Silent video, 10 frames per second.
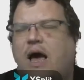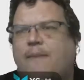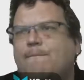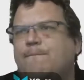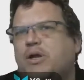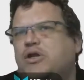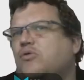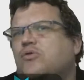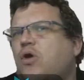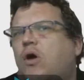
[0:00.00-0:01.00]
But you're
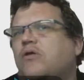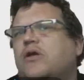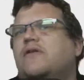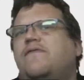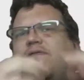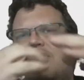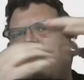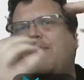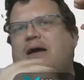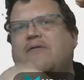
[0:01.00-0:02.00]
not going to
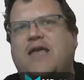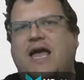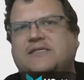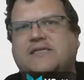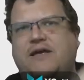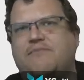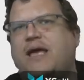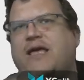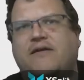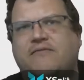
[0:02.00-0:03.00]
flab out the essay and
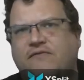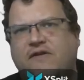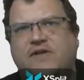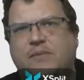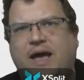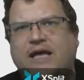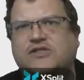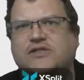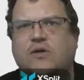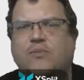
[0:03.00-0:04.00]
make it 50
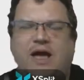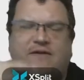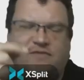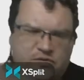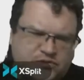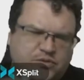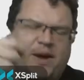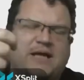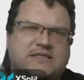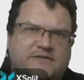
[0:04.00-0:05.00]
pages long by having all this
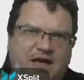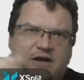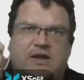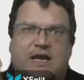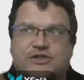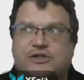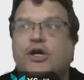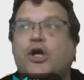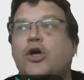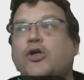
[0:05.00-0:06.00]
repetitive calculation.
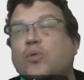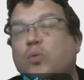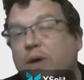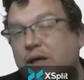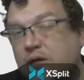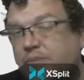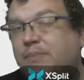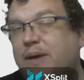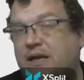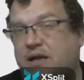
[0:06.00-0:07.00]
You will be
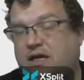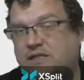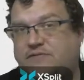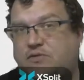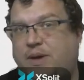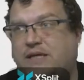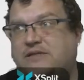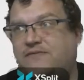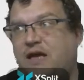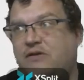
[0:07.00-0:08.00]
penalised for
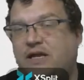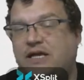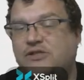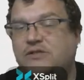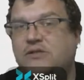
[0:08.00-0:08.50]
repetitive calculation.